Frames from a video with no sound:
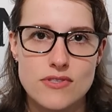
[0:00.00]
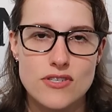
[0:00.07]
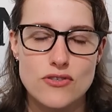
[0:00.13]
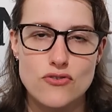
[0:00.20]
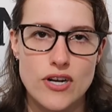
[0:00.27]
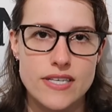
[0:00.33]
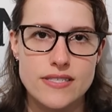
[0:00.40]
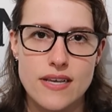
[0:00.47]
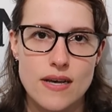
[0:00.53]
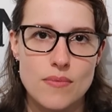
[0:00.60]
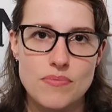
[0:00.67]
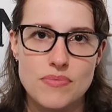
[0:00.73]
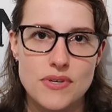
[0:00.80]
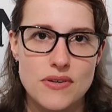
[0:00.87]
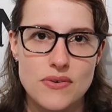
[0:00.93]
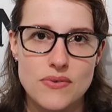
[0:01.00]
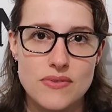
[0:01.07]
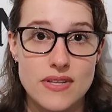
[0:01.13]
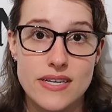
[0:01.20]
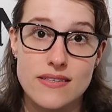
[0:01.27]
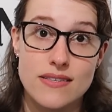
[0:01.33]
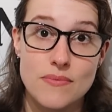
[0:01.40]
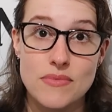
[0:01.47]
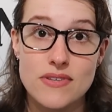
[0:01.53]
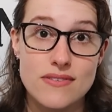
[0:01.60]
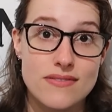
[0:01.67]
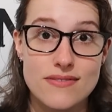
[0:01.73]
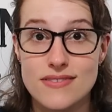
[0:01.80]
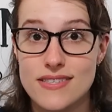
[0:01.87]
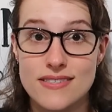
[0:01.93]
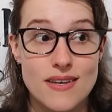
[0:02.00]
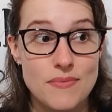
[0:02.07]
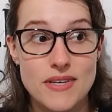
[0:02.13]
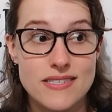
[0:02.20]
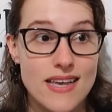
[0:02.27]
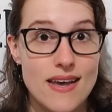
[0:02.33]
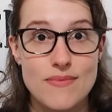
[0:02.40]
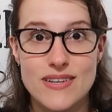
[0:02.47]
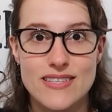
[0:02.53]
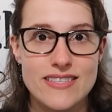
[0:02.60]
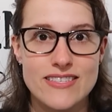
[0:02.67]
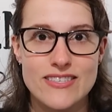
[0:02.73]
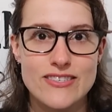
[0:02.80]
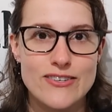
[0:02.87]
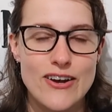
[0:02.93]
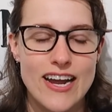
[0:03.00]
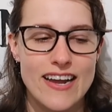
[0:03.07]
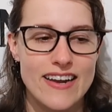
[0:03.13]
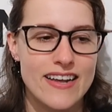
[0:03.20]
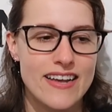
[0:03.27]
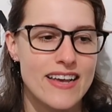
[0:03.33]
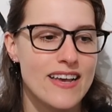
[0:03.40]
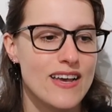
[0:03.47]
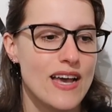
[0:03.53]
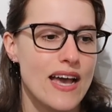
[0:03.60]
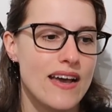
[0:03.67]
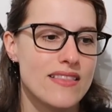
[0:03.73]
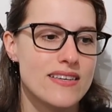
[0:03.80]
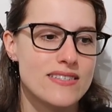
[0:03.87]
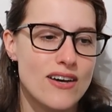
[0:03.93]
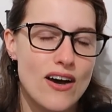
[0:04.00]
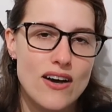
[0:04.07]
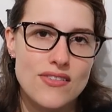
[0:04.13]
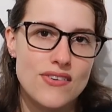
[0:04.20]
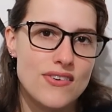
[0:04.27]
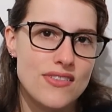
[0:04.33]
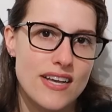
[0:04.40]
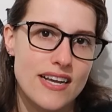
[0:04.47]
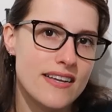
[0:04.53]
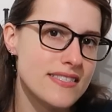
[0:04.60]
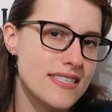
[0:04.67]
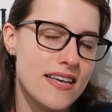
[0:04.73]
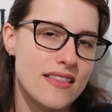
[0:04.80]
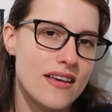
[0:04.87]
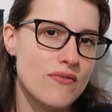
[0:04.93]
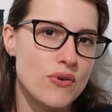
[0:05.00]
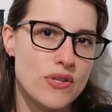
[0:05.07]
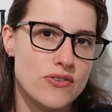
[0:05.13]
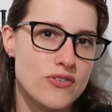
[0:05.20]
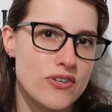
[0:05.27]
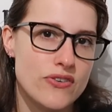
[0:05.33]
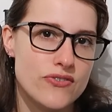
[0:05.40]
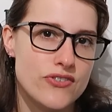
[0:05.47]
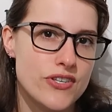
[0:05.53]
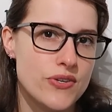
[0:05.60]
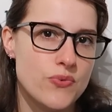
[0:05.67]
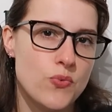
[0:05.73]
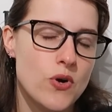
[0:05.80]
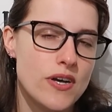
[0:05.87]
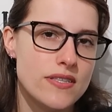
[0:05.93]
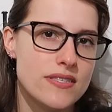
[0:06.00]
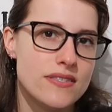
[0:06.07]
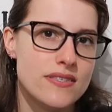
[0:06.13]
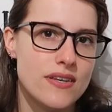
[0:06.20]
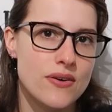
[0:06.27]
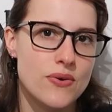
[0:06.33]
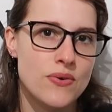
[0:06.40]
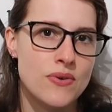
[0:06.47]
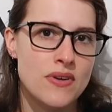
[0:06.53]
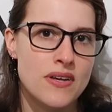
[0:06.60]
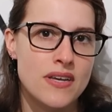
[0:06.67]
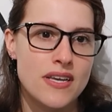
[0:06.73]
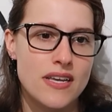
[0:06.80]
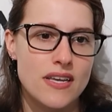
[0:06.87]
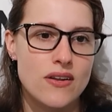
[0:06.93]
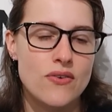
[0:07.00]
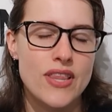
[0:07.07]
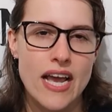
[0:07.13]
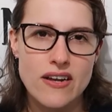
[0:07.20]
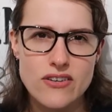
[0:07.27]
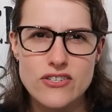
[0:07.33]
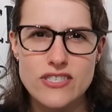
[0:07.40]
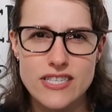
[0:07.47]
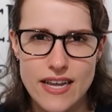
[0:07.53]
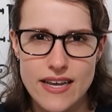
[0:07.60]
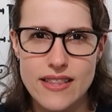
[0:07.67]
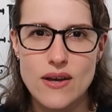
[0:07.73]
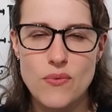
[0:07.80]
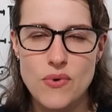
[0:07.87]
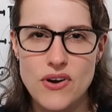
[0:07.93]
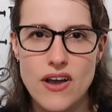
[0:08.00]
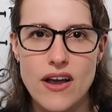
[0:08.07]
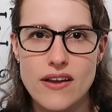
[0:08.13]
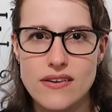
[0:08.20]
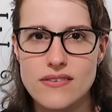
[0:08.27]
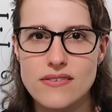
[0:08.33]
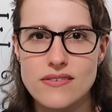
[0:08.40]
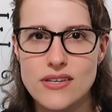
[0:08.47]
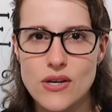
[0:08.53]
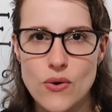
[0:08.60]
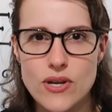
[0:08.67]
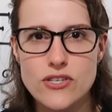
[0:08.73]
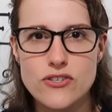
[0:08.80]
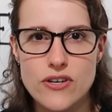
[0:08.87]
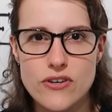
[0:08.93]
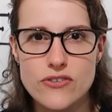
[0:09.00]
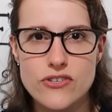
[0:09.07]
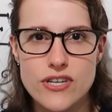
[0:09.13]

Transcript: to dress up, you know, and like something's something's happening. This is great. And then toddler, like I said, they've only trick or treated once, so you know, they understand that we're not going trick or